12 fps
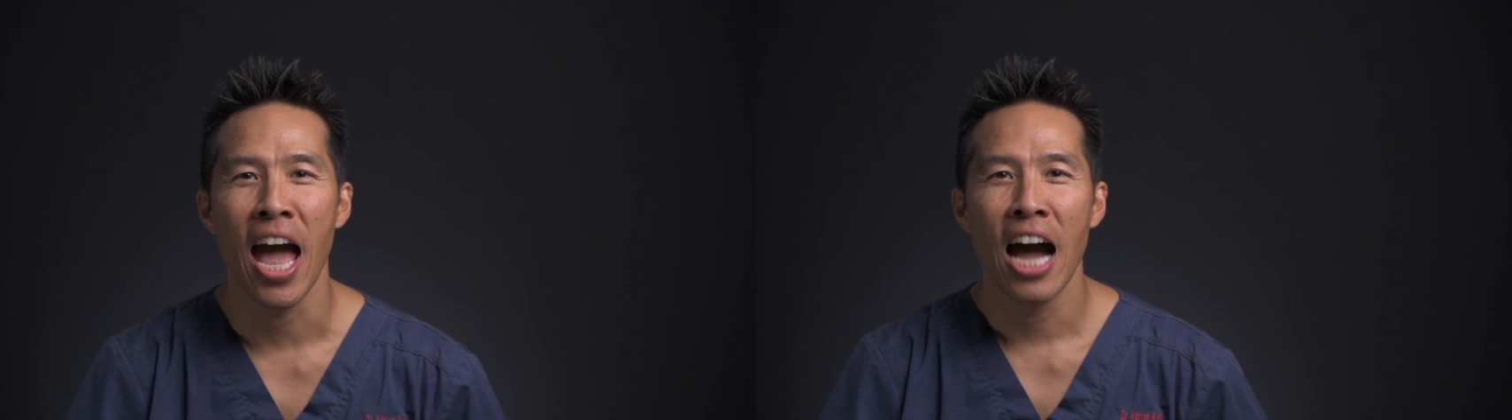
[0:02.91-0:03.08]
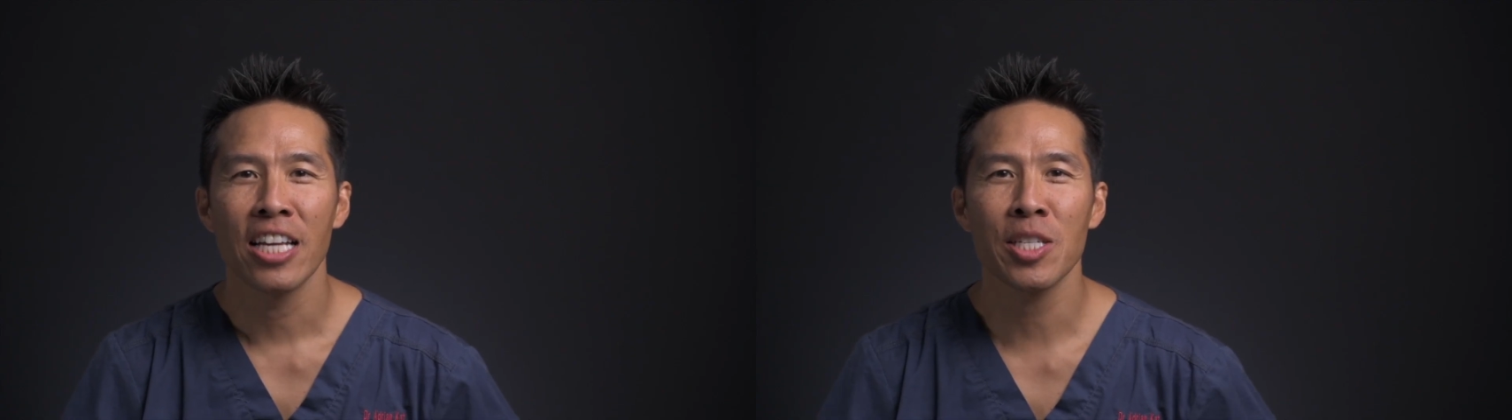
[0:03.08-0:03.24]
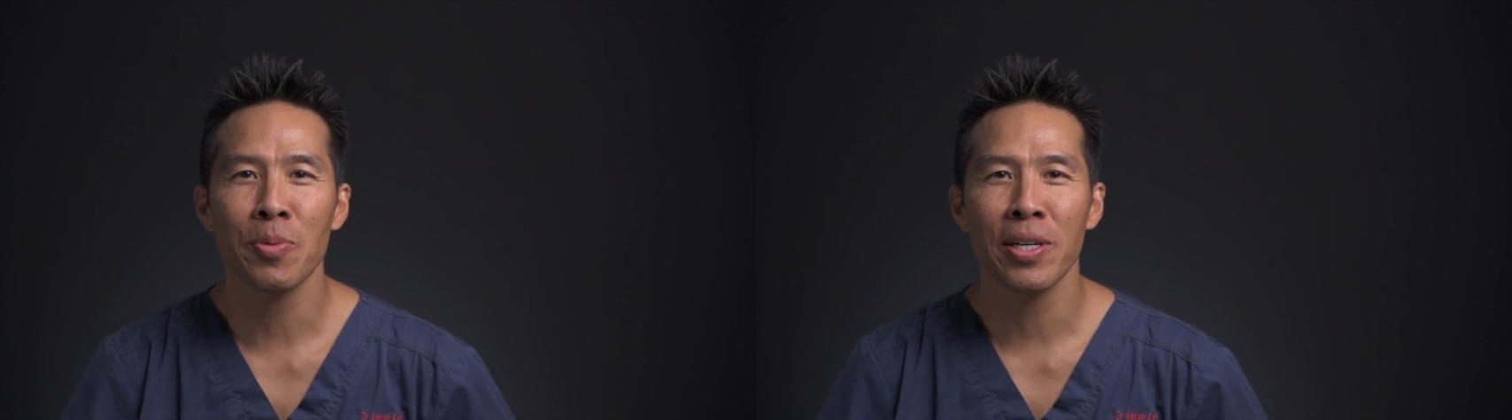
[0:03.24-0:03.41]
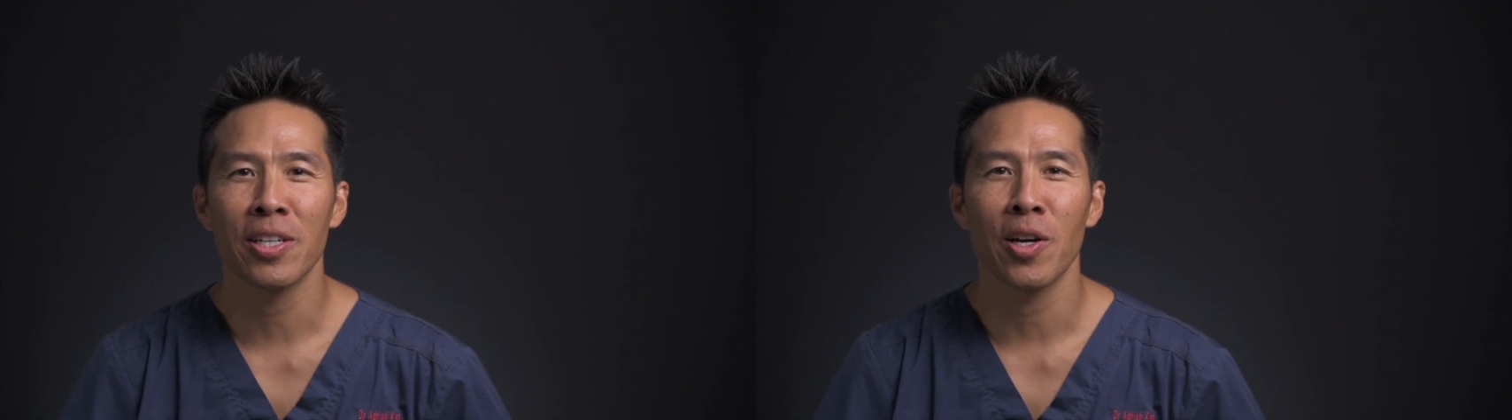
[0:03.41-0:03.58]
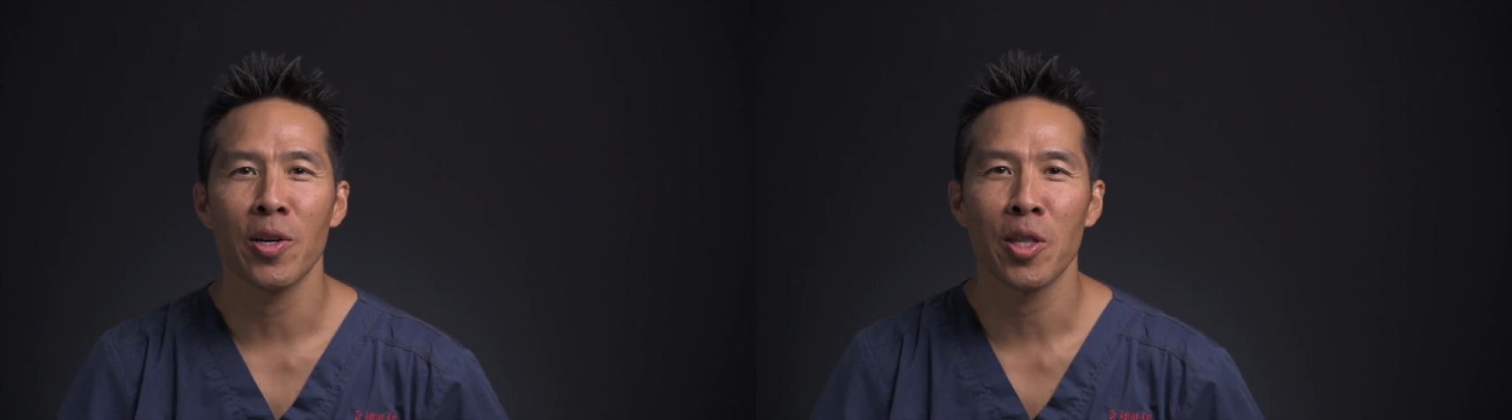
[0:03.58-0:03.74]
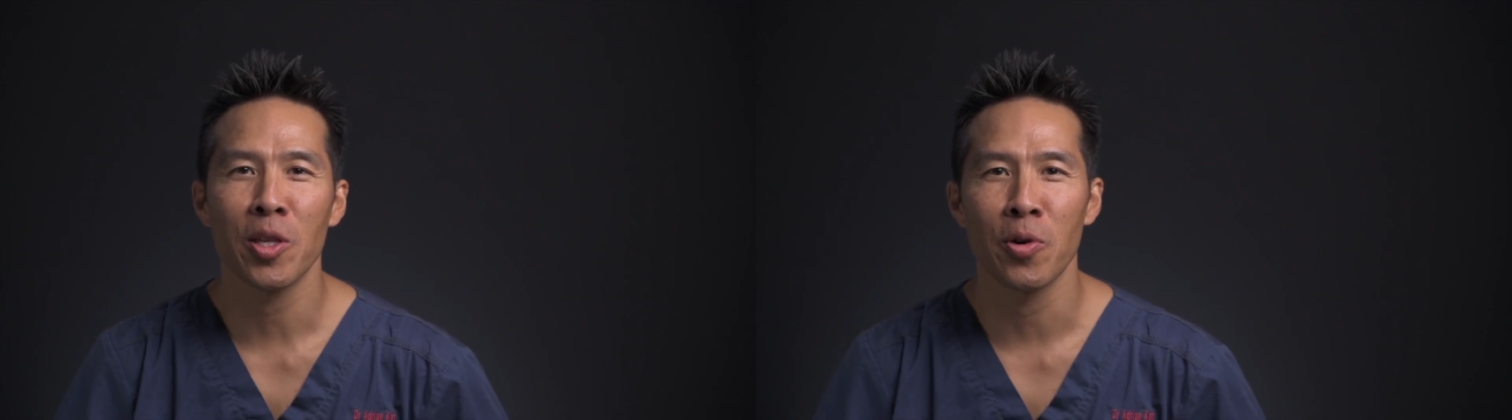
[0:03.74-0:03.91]
I just want to
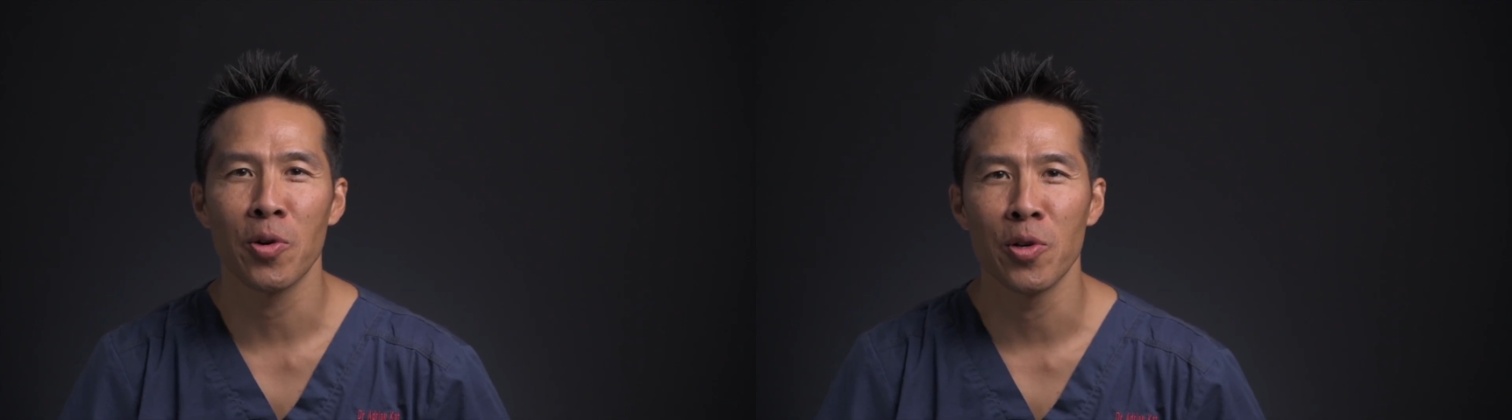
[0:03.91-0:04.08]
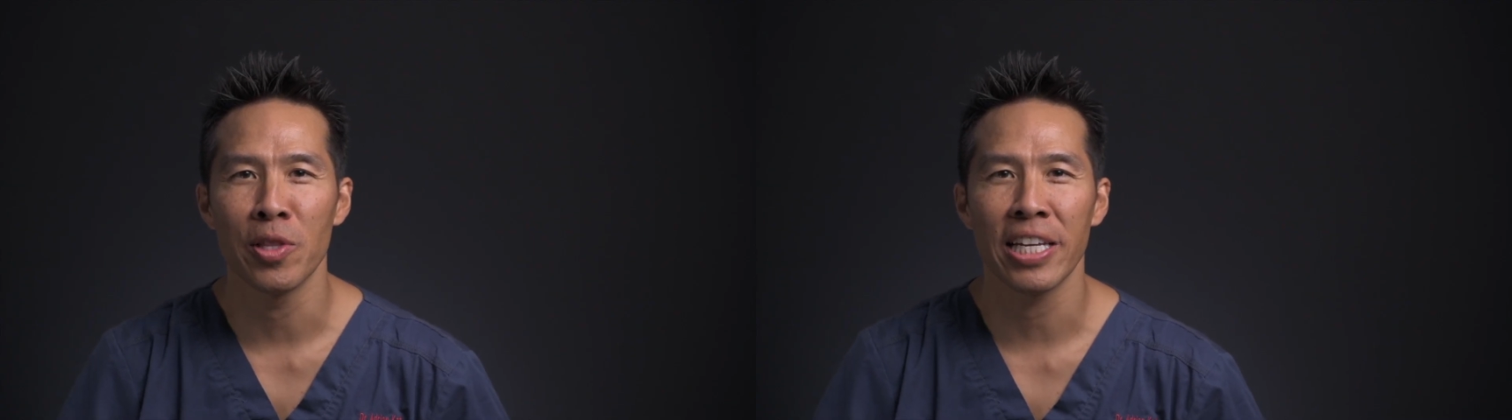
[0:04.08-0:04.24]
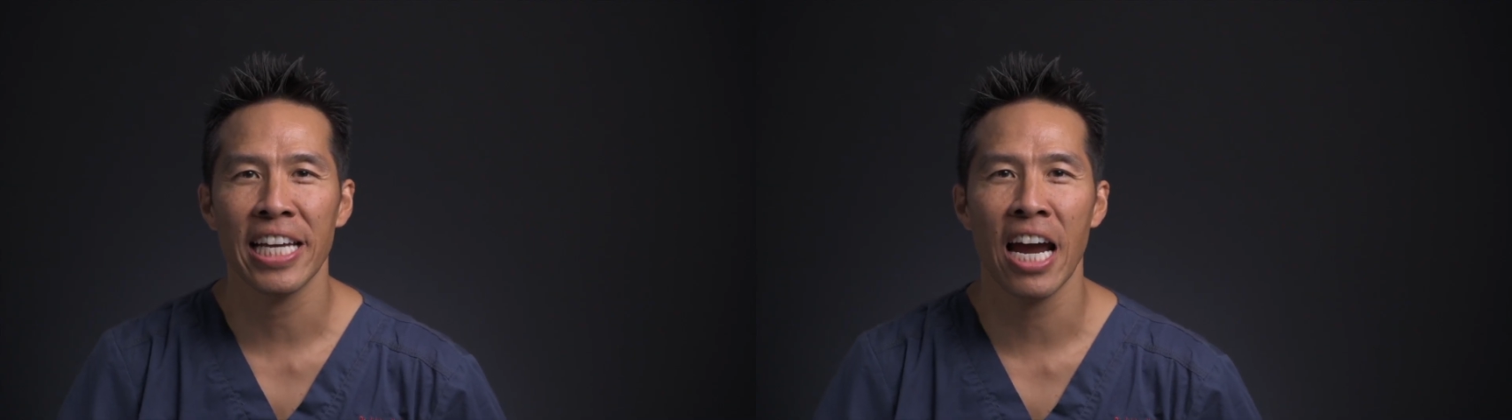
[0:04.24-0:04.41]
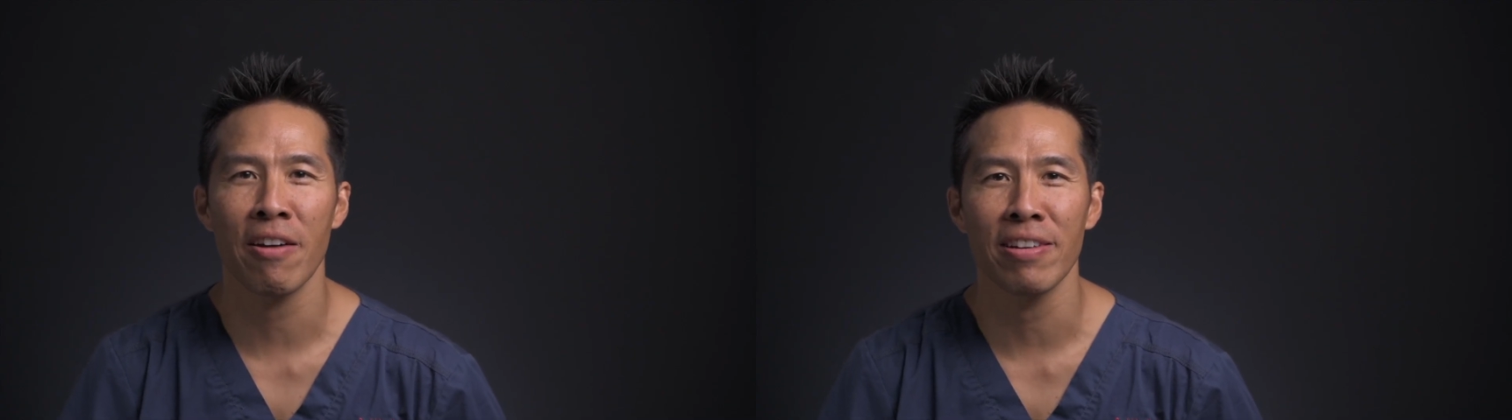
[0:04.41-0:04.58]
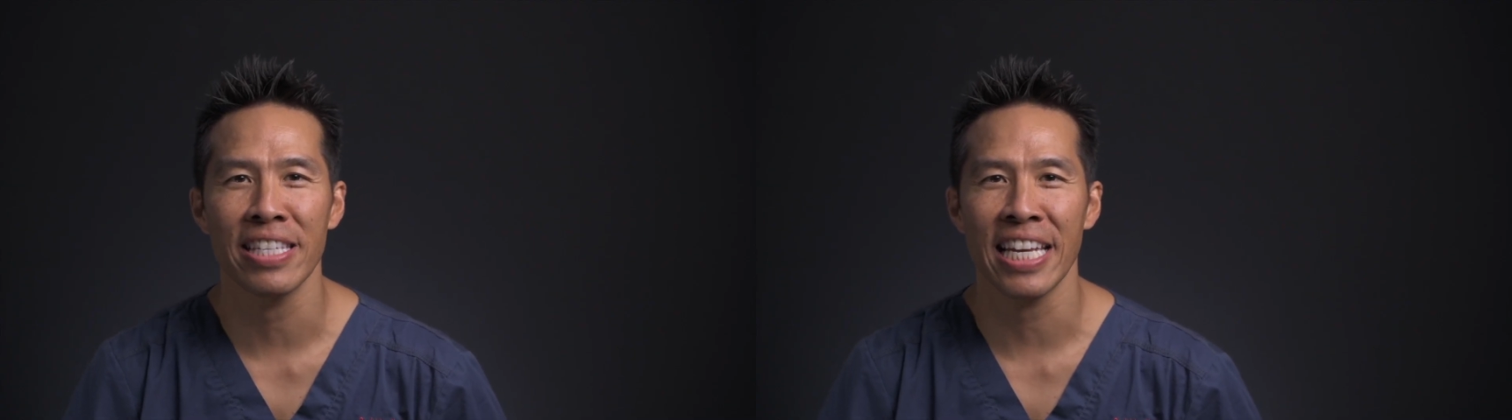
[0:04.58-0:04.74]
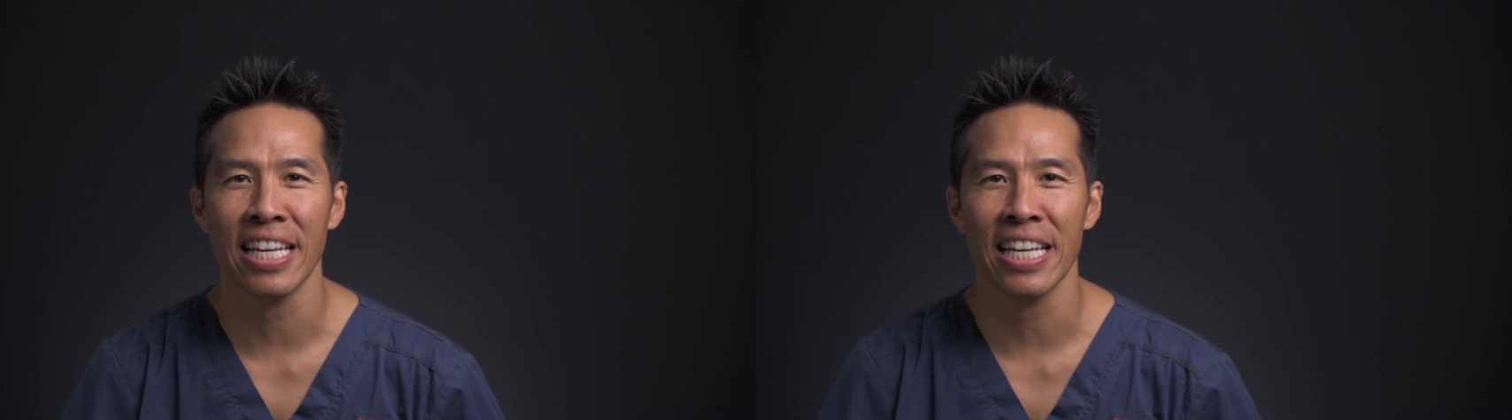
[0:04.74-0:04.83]
go through the current